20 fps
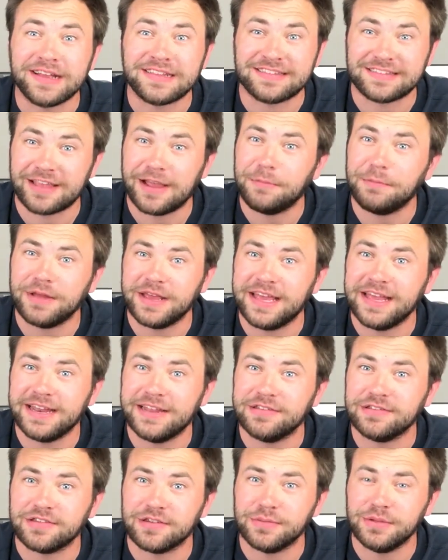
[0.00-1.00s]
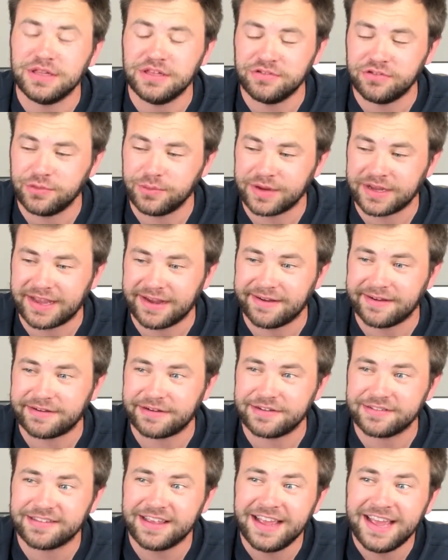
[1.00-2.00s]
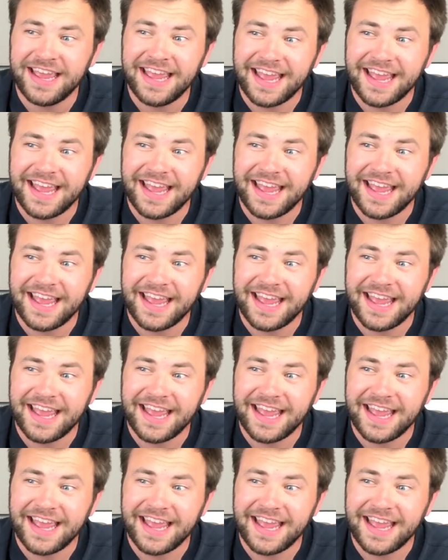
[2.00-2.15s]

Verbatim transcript: It's time to get in some of these newer characters.